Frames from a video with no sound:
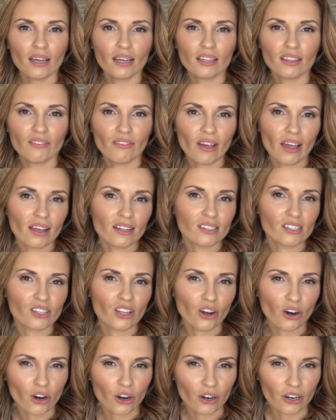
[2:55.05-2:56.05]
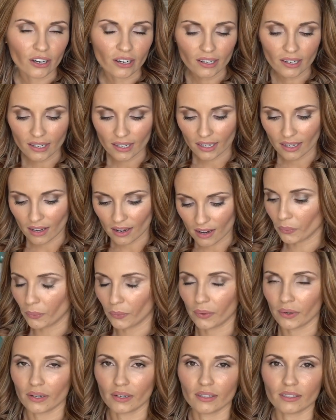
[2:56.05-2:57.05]
advanced art
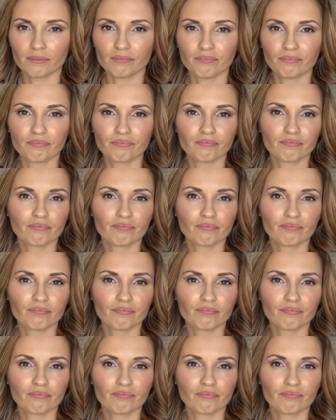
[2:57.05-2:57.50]
or